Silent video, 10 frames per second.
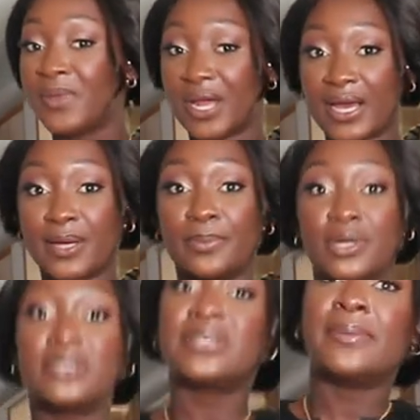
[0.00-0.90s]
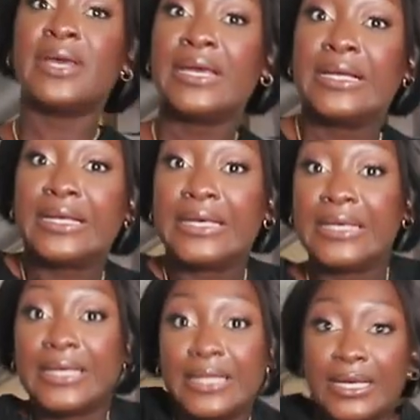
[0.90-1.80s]
And I can put on some heely
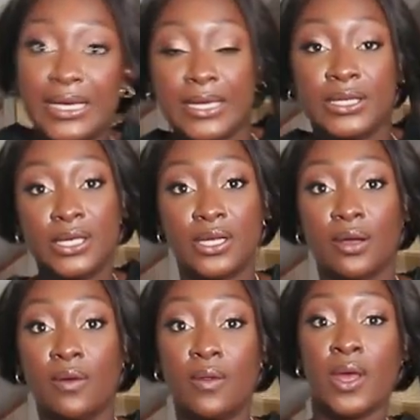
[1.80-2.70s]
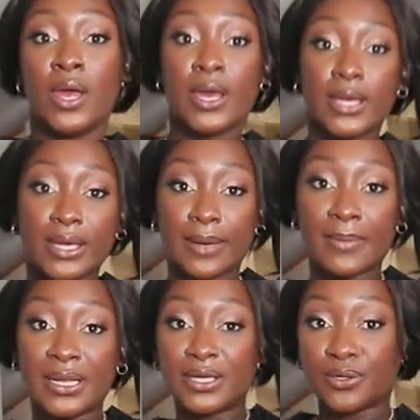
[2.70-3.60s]
heely, you know, get
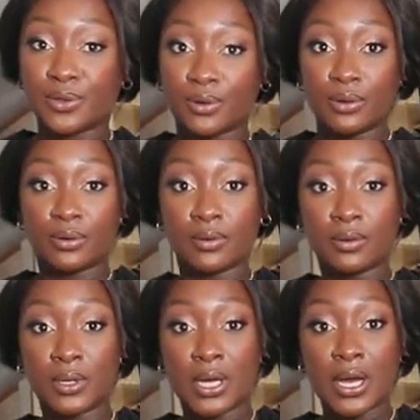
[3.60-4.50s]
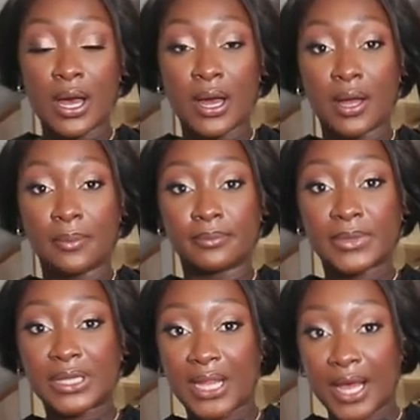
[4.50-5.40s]
my little um,
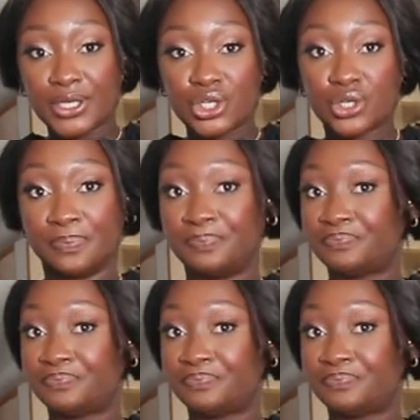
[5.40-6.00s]
clutch